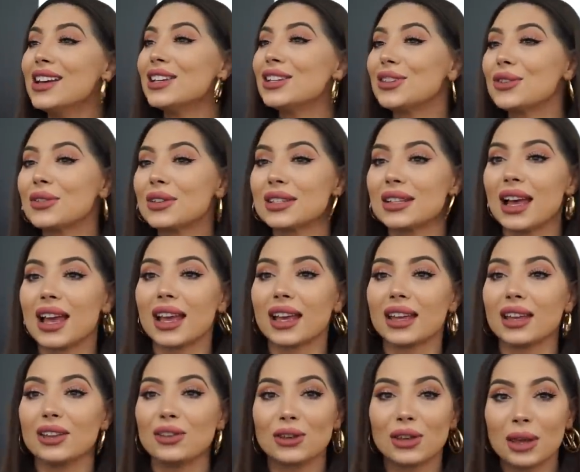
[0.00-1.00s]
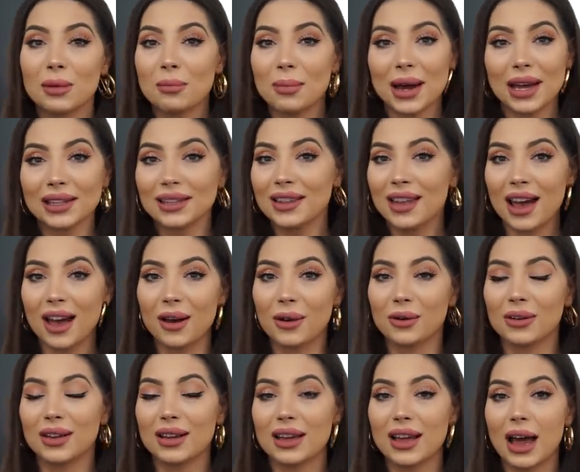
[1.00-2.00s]
She was like, you can buy it
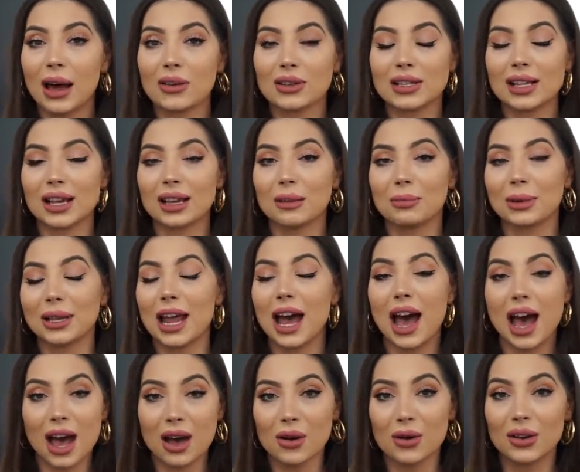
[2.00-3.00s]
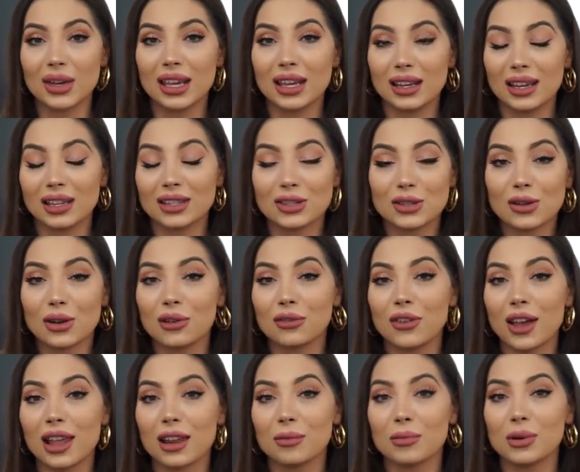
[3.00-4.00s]
now. I was like, but how? It's not
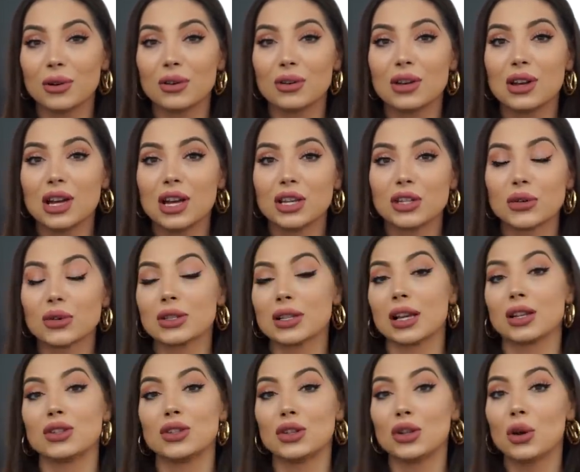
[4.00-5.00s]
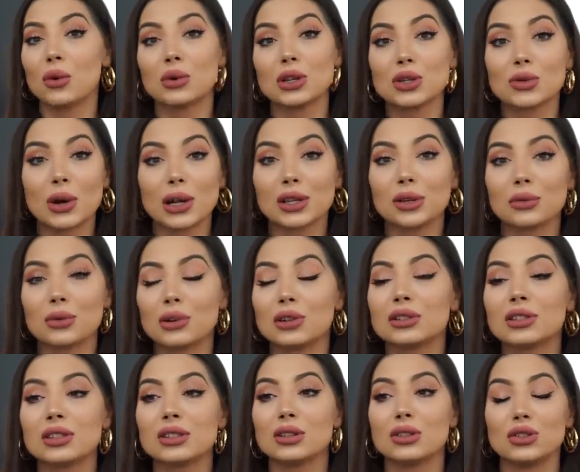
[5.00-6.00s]
available. She was like, do you know which one you
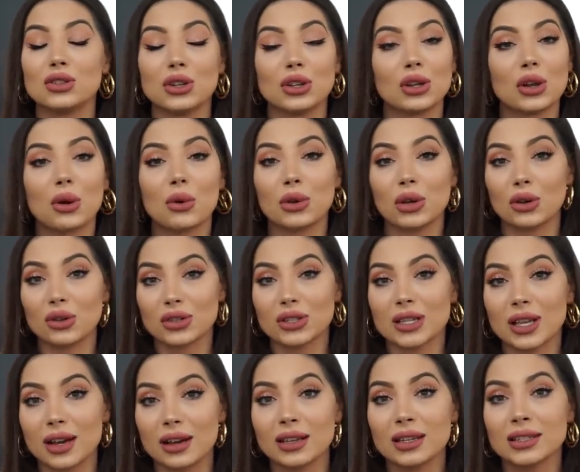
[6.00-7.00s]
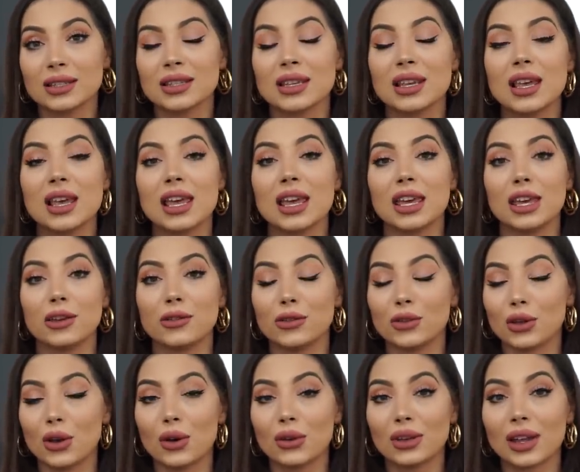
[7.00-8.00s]
want? Do you know your size? If
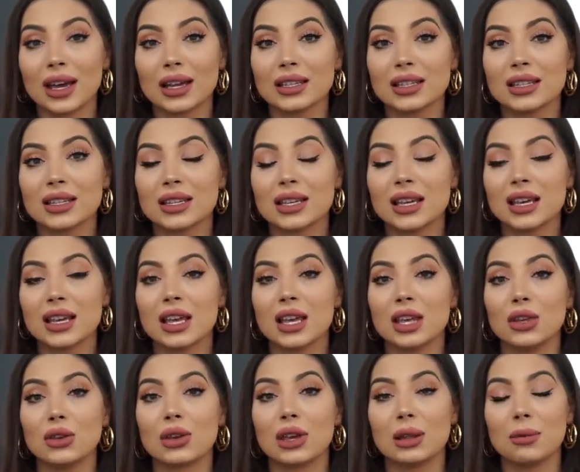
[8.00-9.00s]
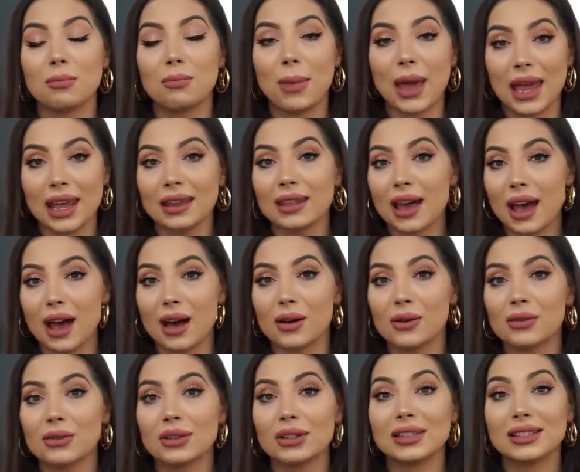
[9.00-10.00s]
you know that, you can pay
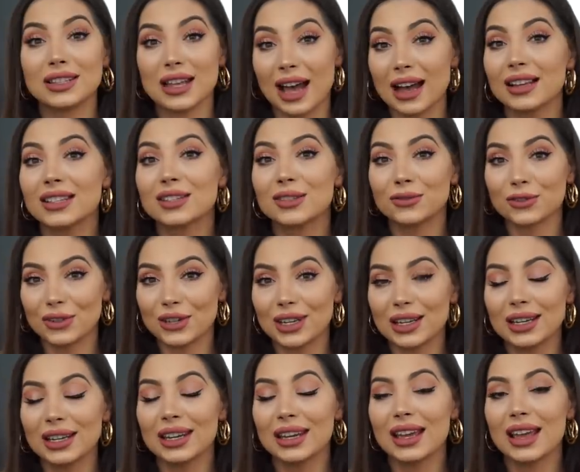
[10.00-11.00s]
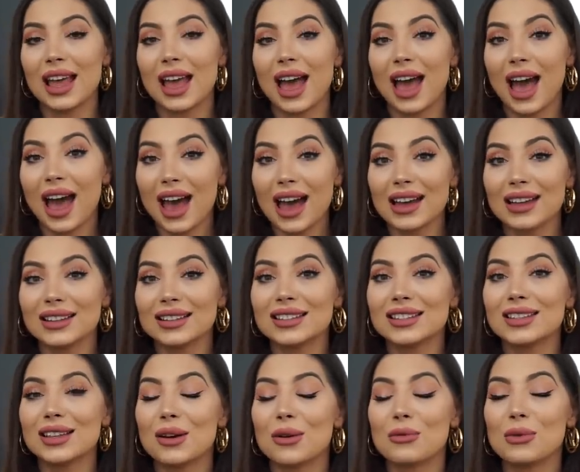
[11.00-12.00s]
now, tax-free,
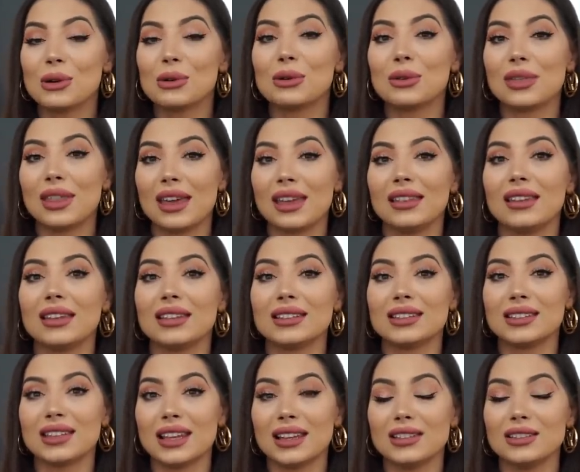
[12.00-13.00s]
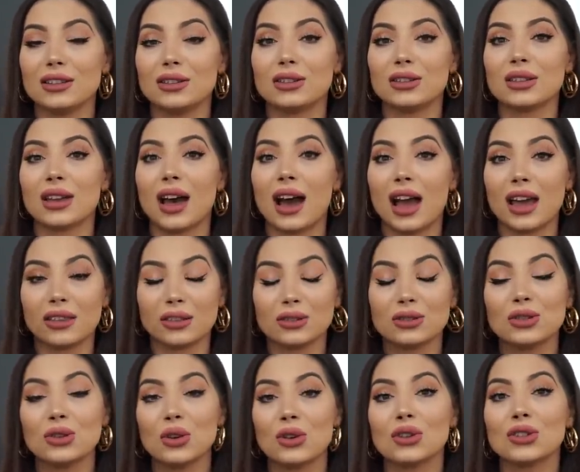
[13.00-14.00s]
and we will then send it either
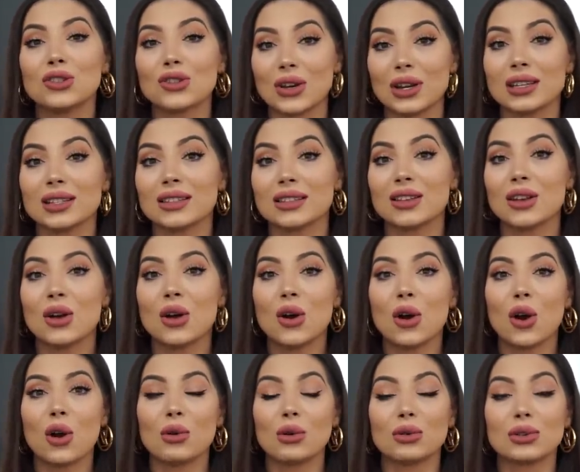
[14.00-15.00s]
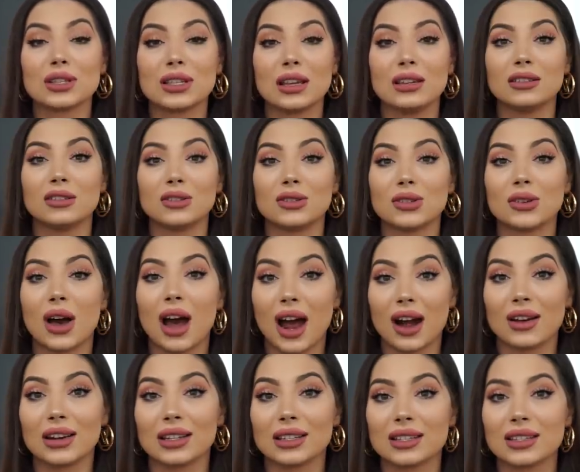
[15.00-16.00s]
to your address or we will send it to
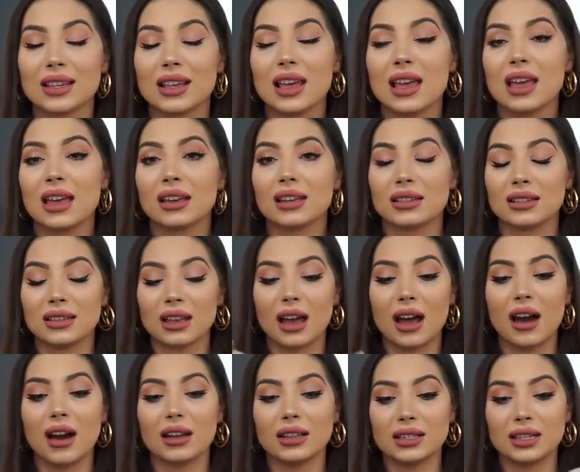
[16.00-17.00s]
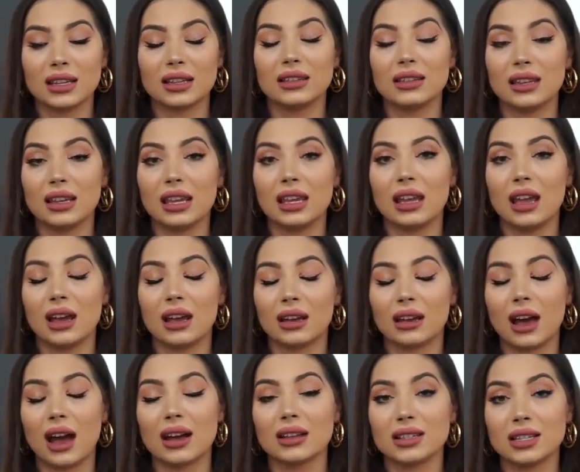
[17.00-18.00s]
Harrods. Because the Cartier, the
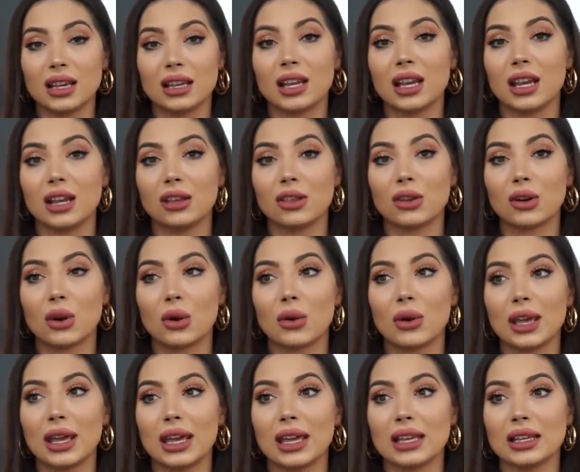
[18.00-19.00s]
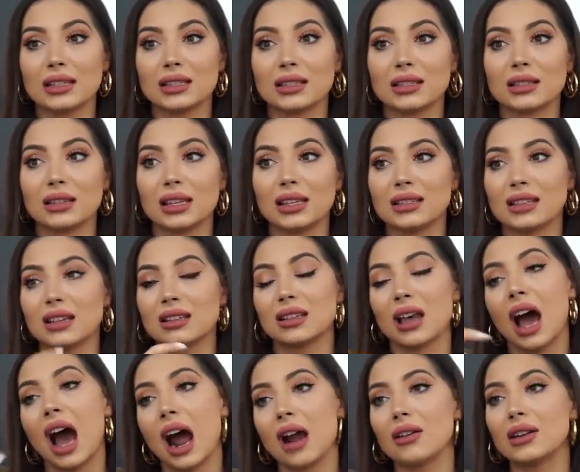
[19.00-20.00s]
uh, Cartier Heathrow is, it says
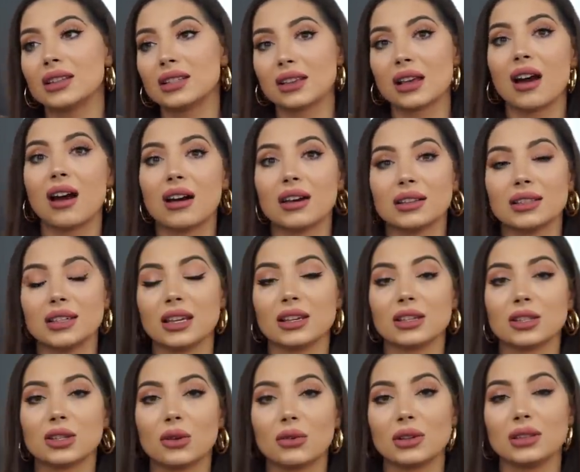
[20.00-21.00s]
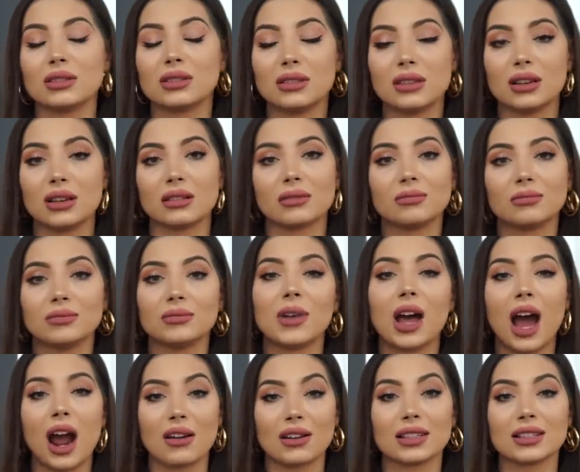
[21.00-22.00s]
Harrods Cartier, so it's the
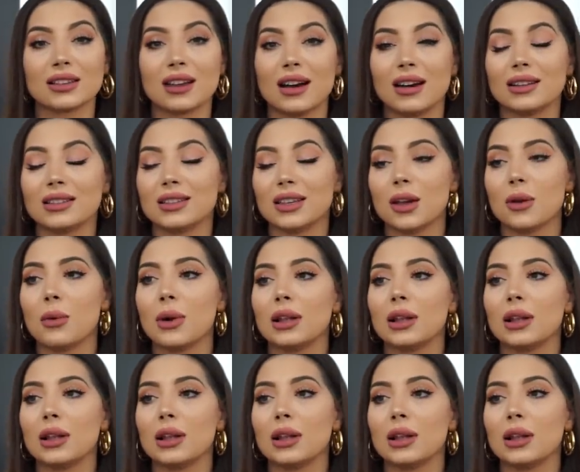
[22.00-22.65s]
Harrods Cartier